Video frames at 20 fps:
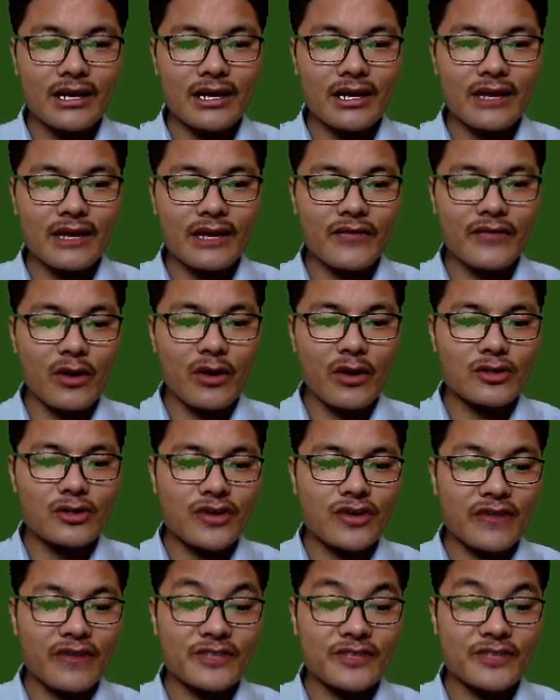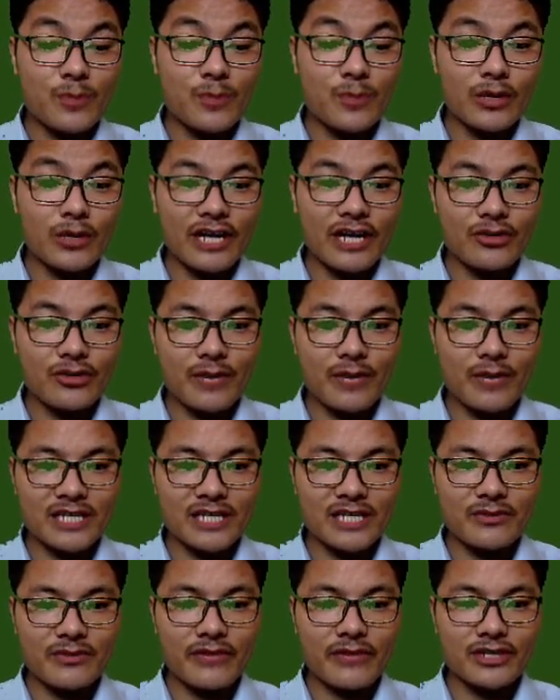We also have smooth
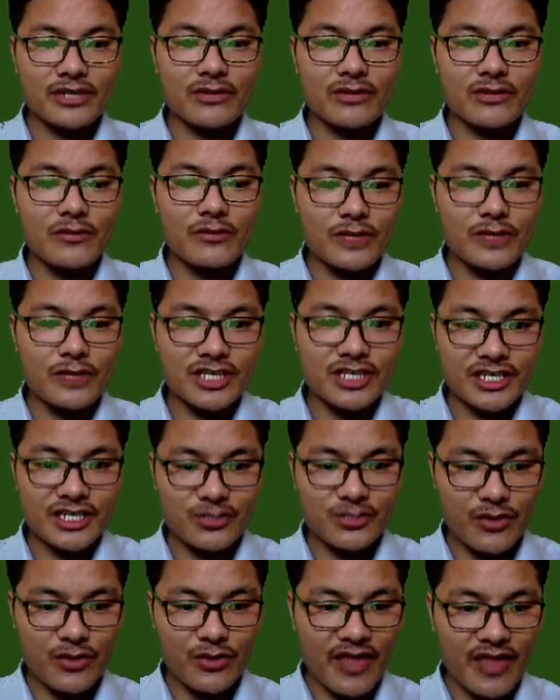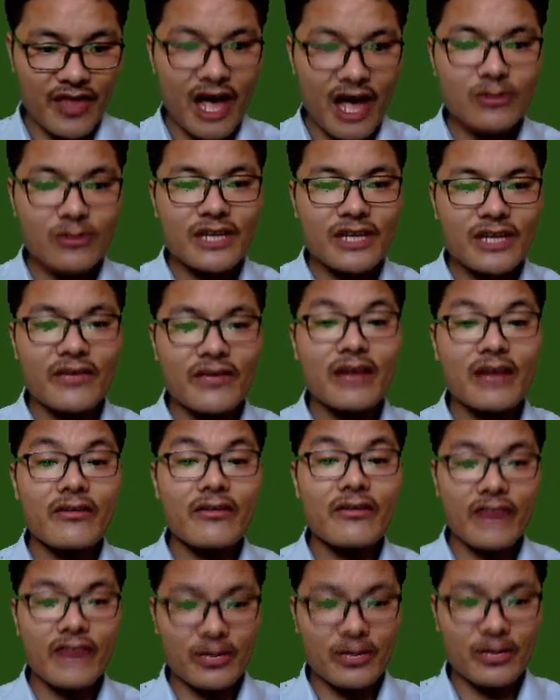endoplasmic reticulum, which is without having
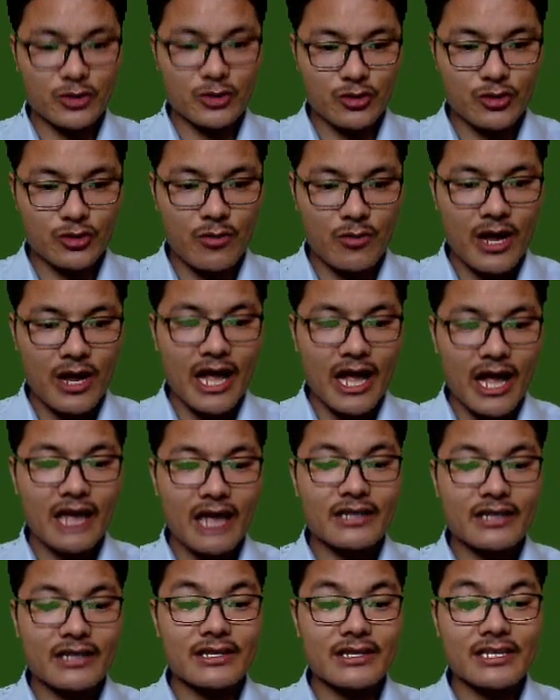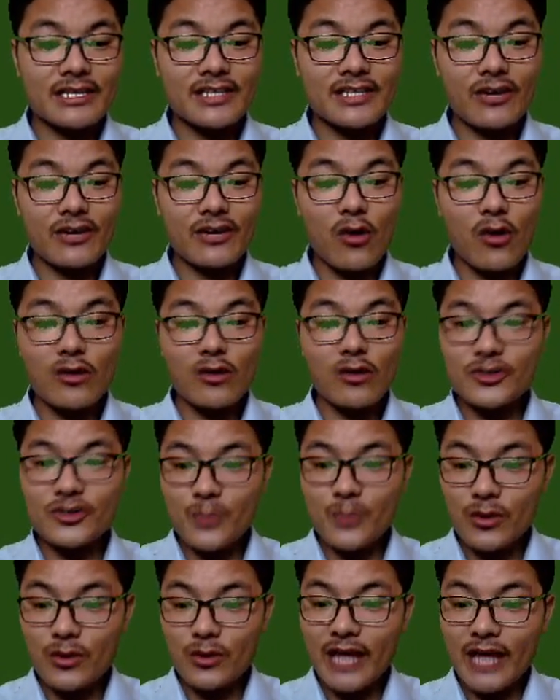ribosome, and these are called
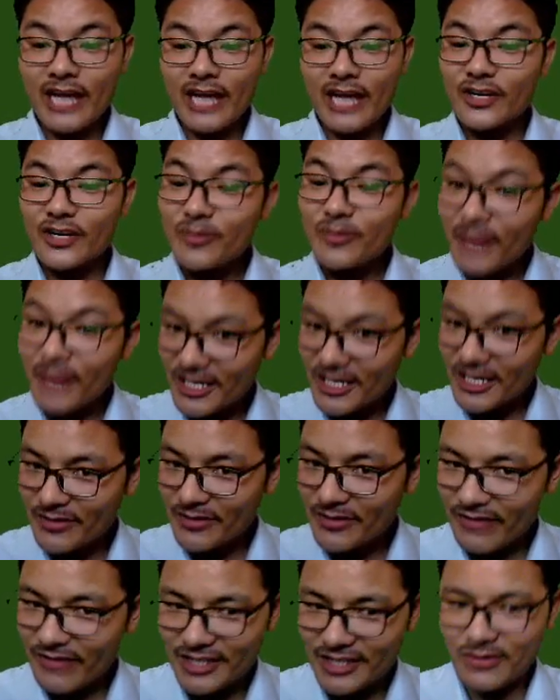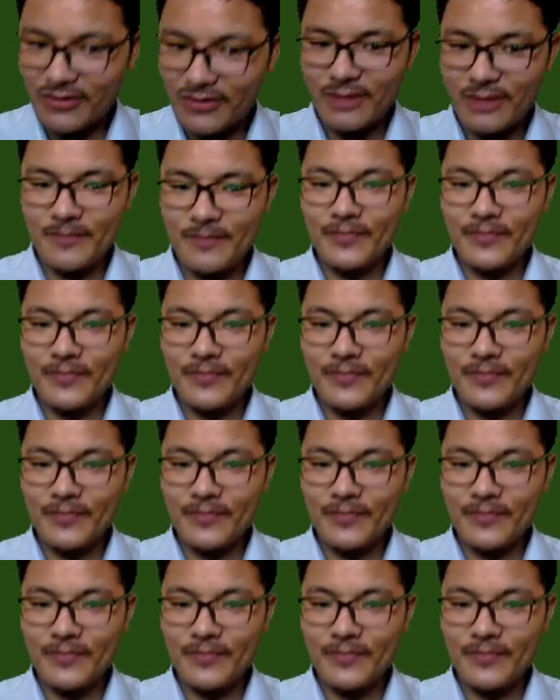smooth endoplasmic reticulum.